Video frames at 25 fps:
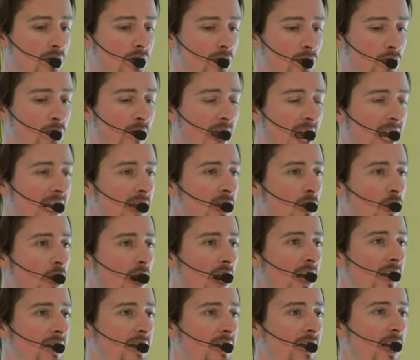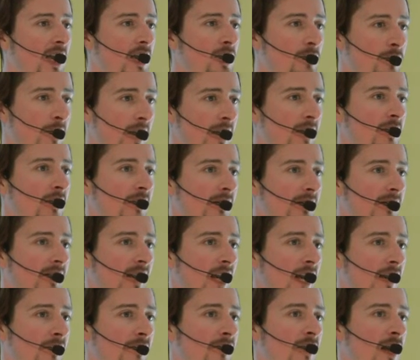Train your idea, train
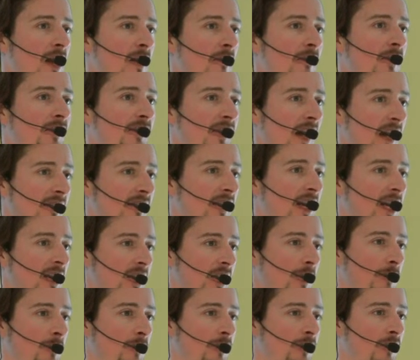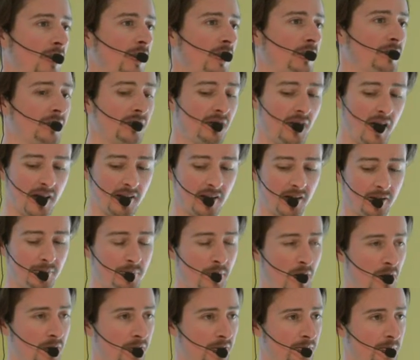yourself with other entrepreneurs, with other
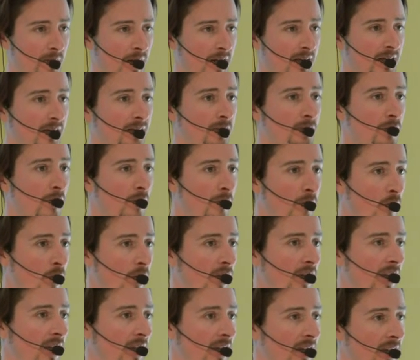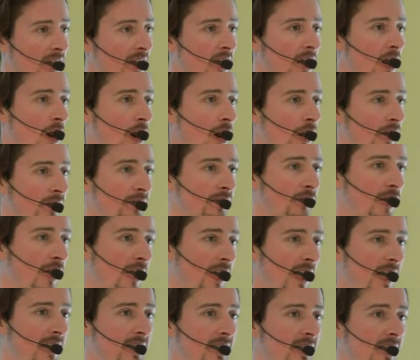sparring partners who are working also
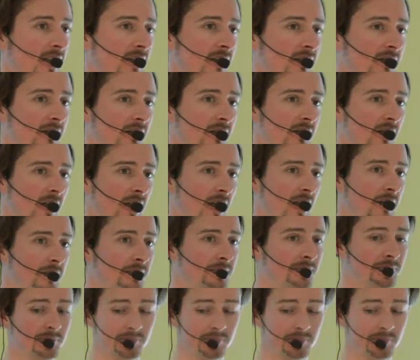on ideas. Yeah.